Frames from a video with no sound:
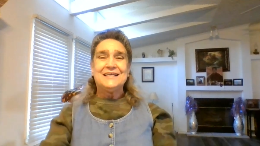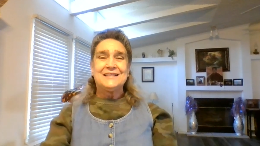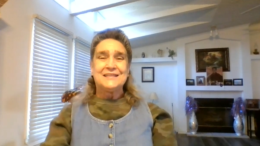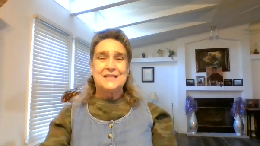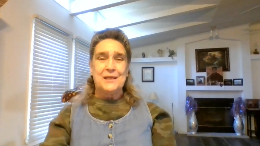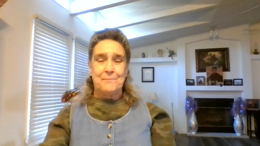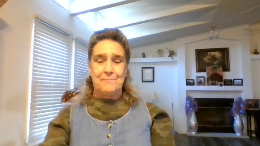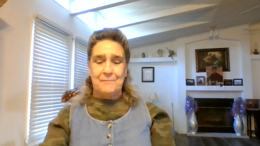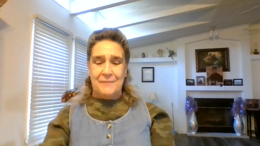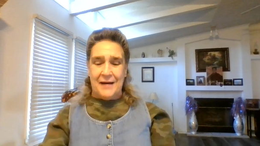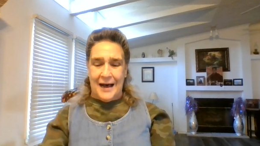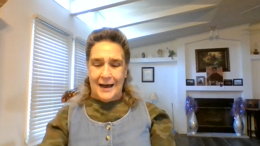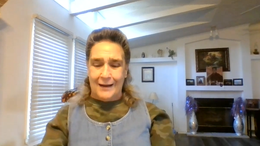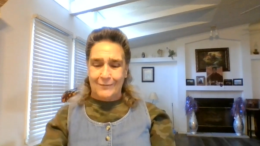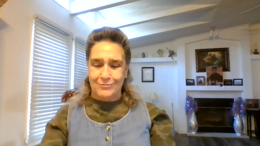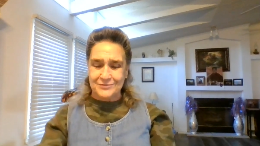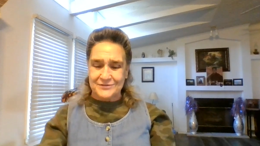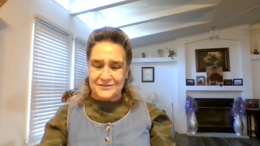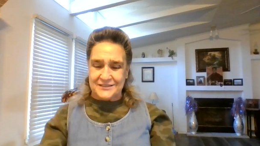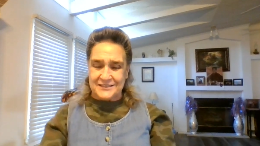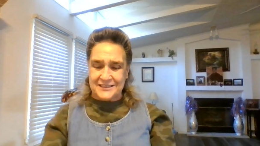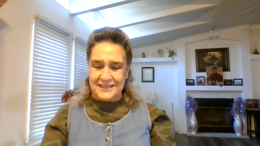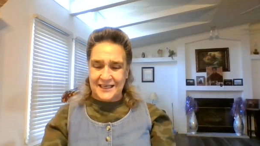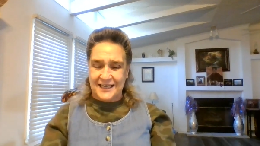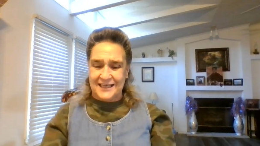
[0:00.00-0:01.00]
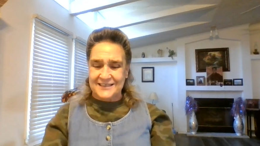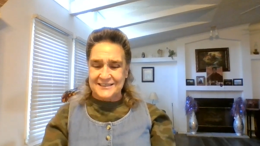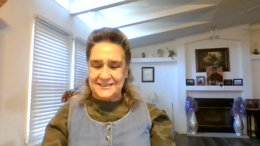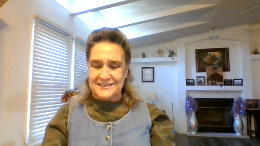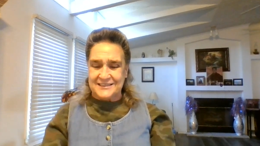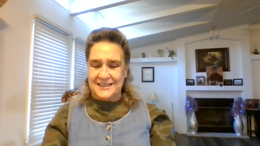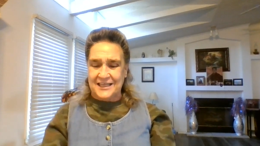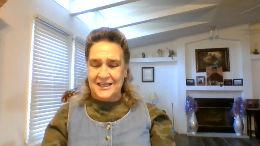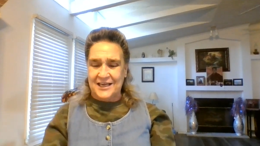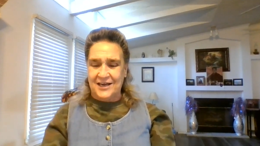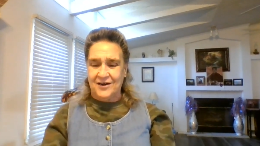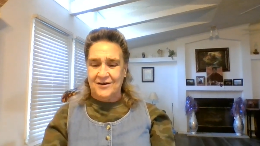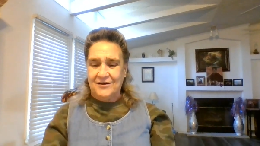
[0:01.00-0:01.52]
The Bible says
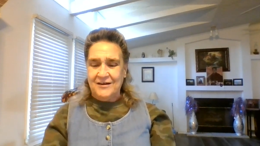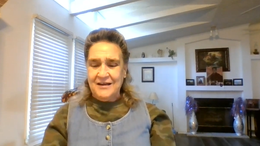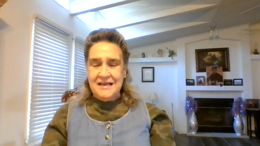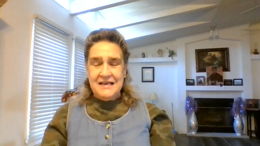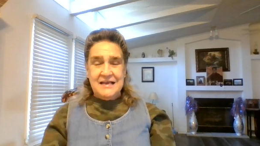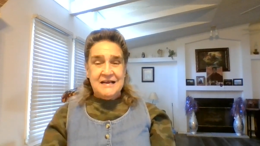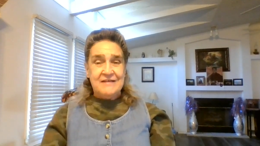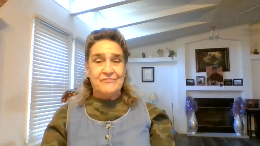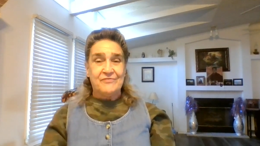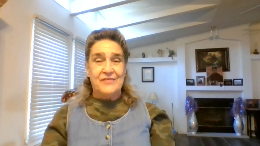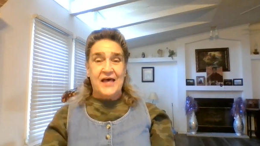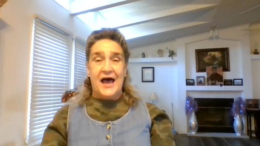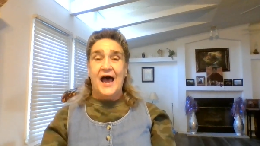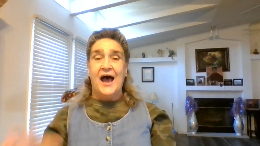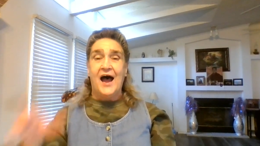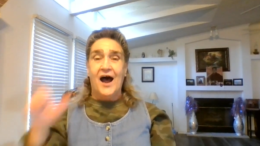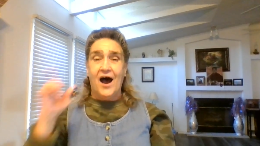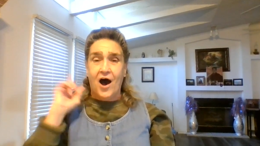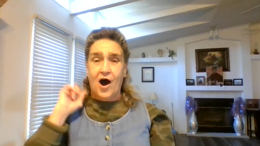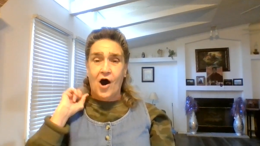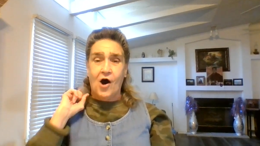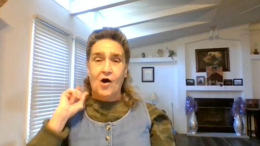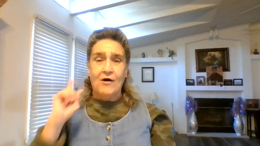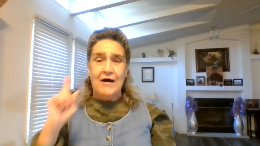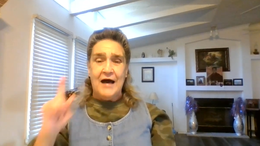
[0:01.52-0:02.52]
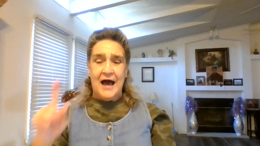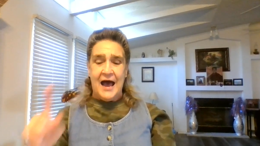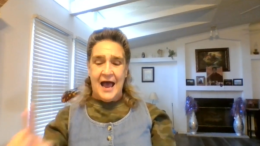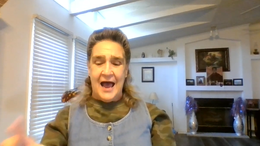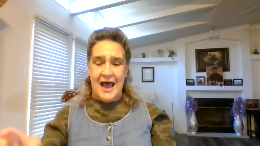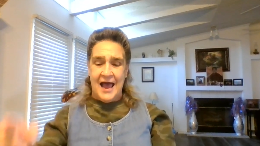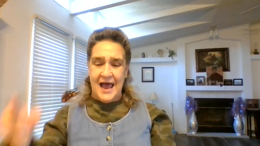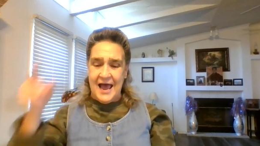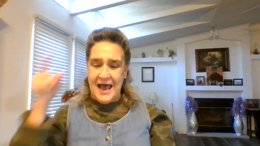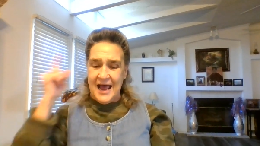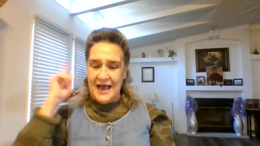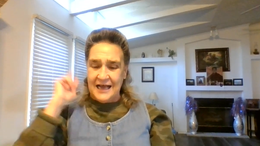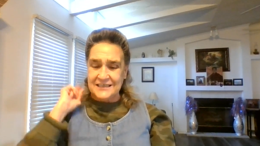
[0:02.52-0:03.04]
there, Thou
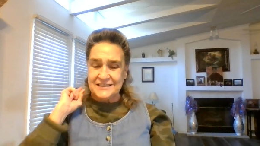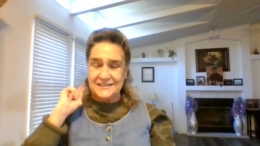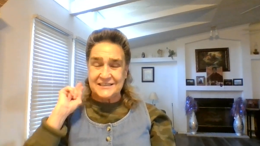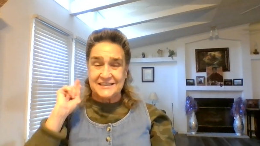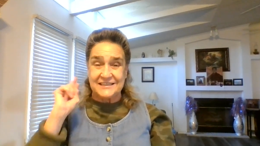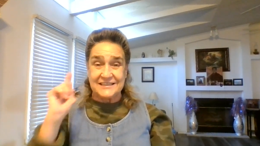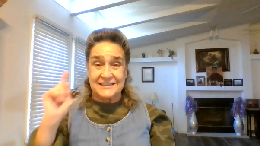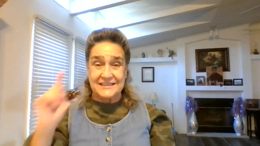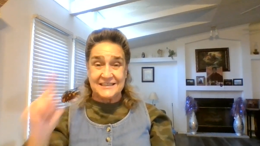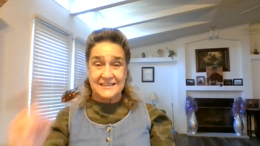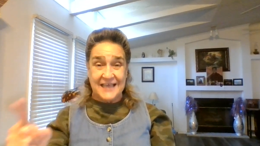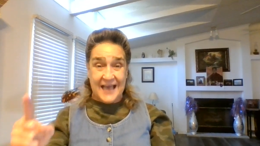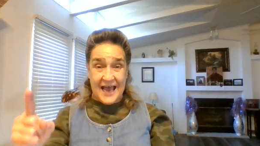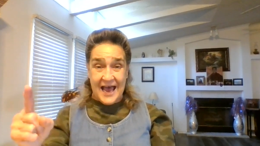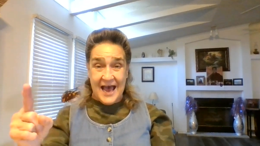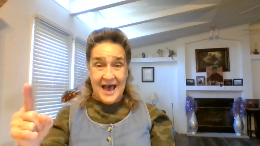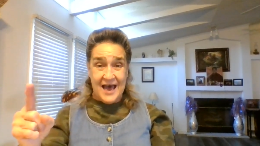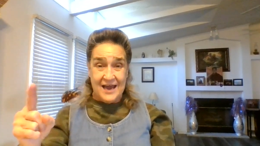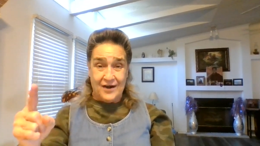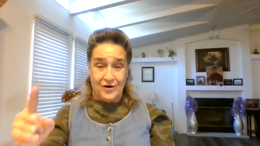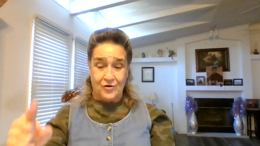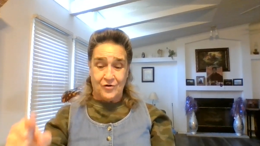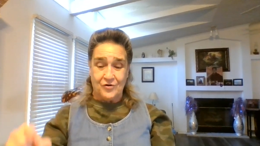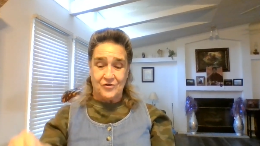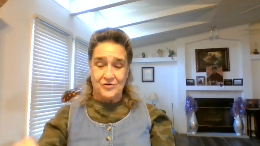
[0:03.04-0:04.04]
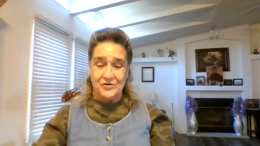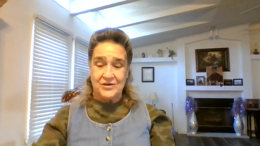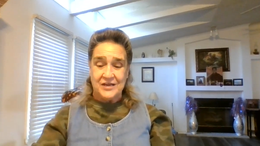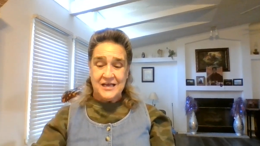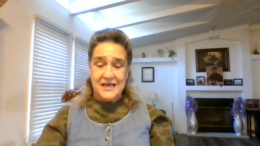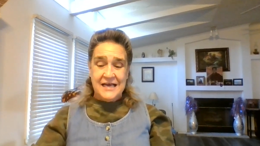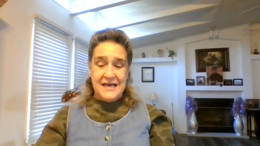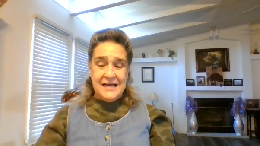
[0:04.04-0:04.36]
hast scattered